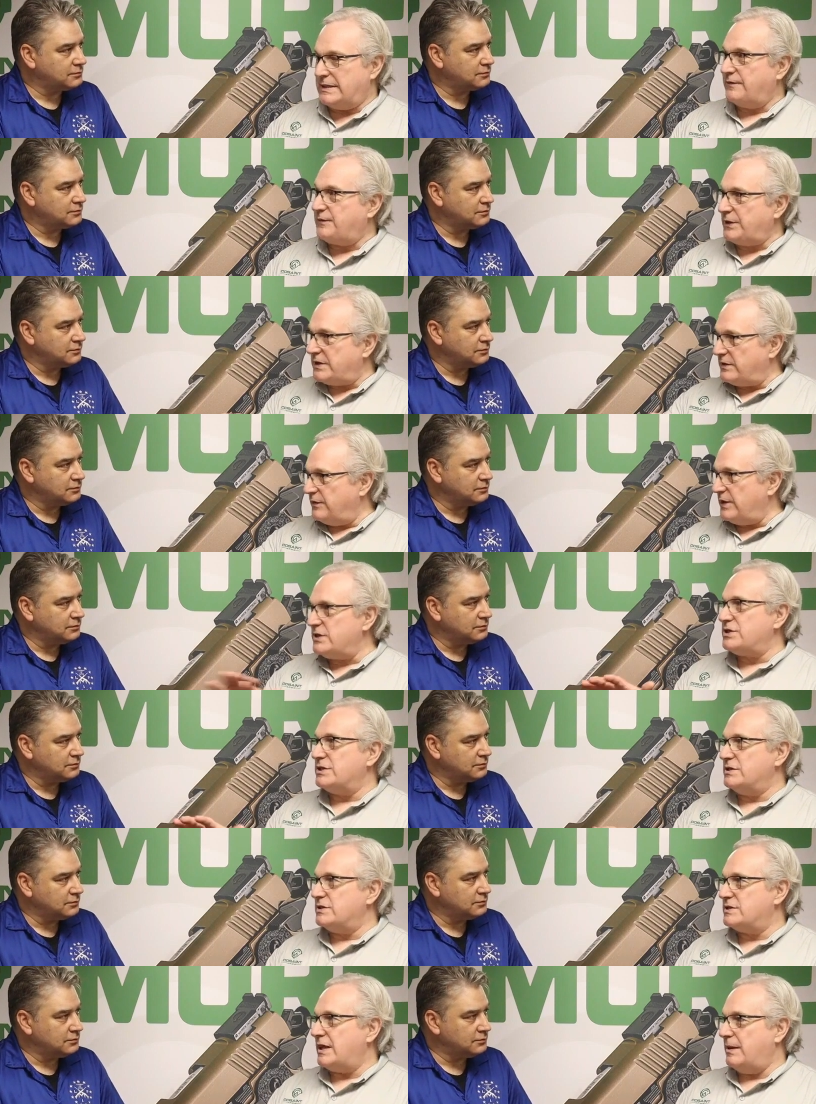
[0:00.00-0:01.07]
Speaker 1: different
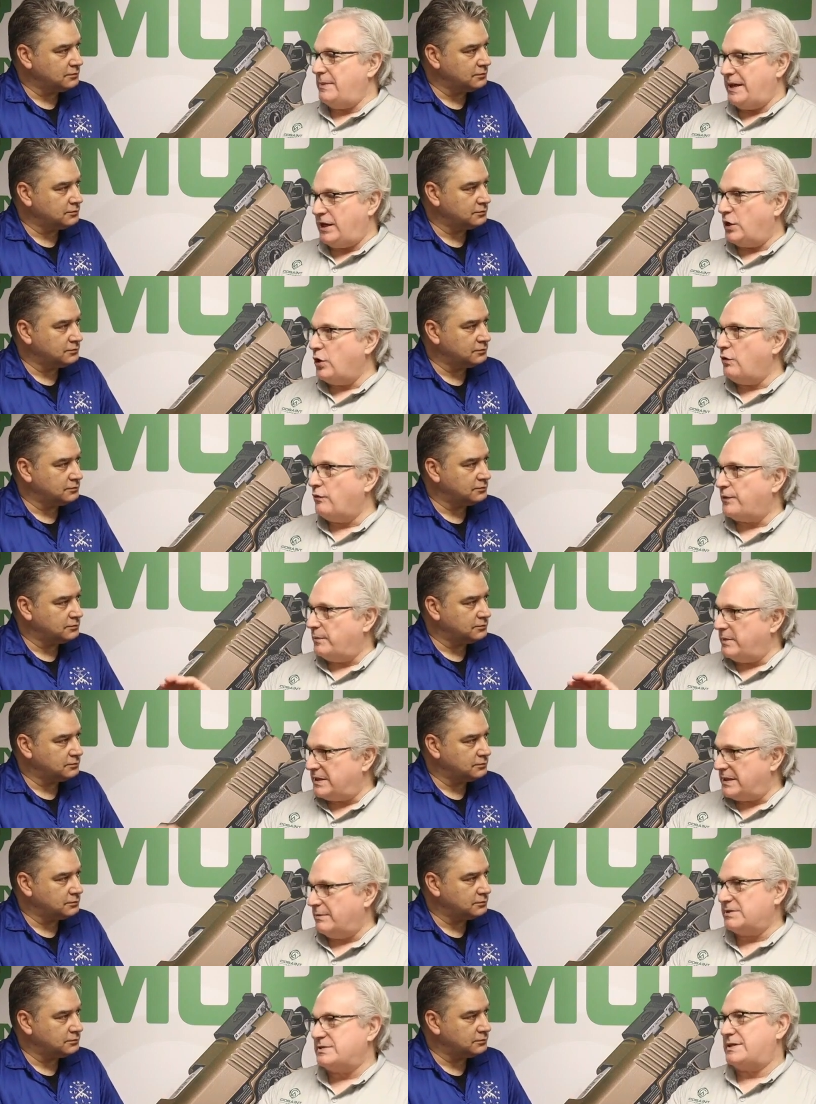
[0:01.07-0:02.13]
divisions, they may go from a
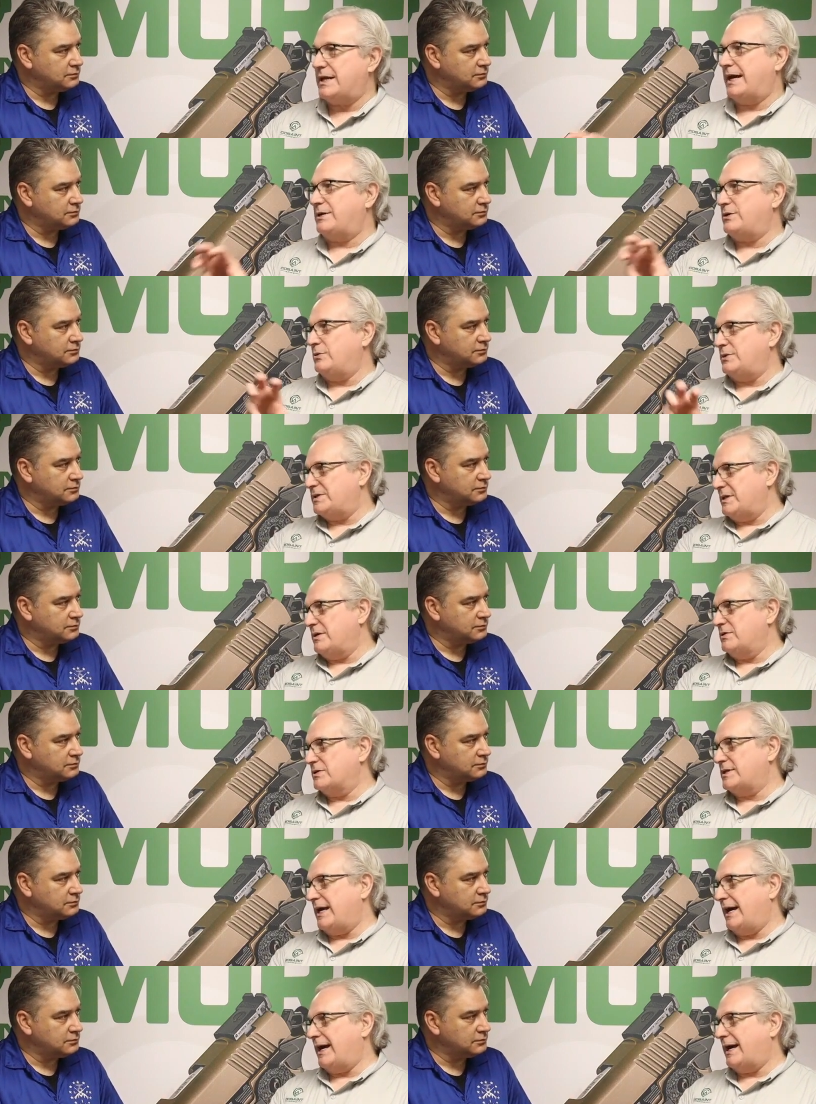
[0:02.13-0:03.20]
double stack to a single
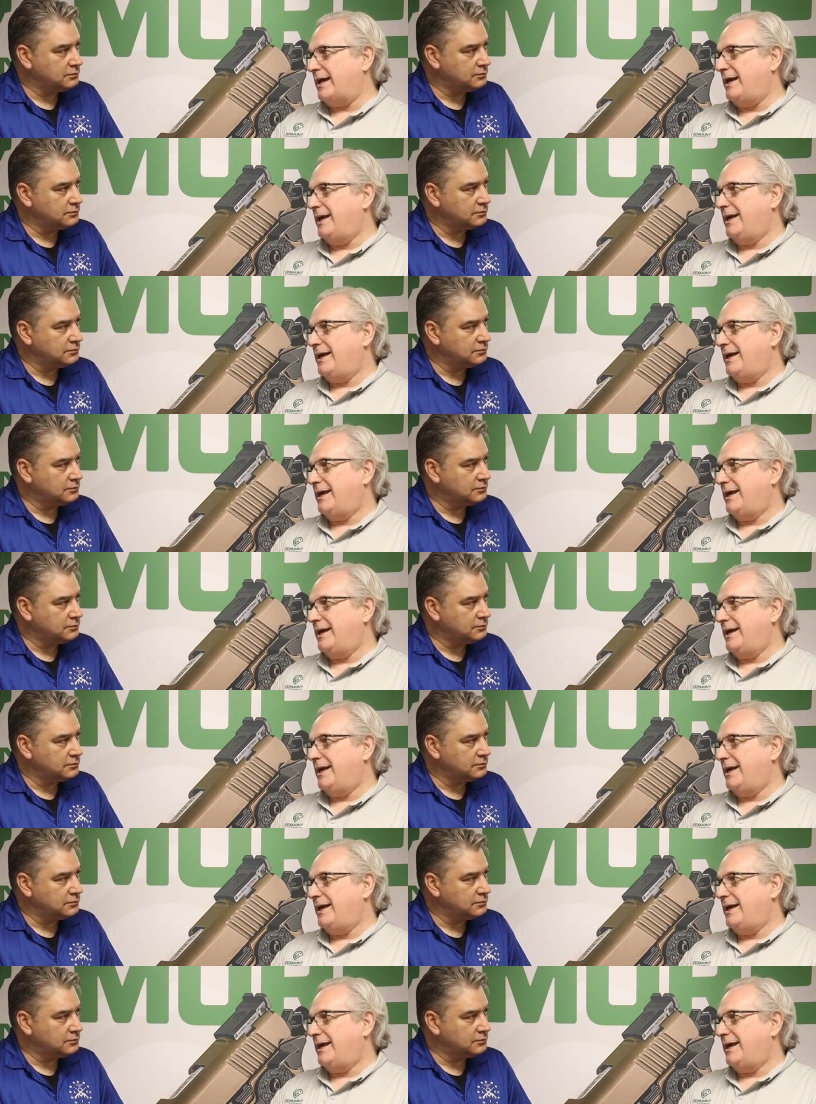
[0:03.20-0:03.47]
stack.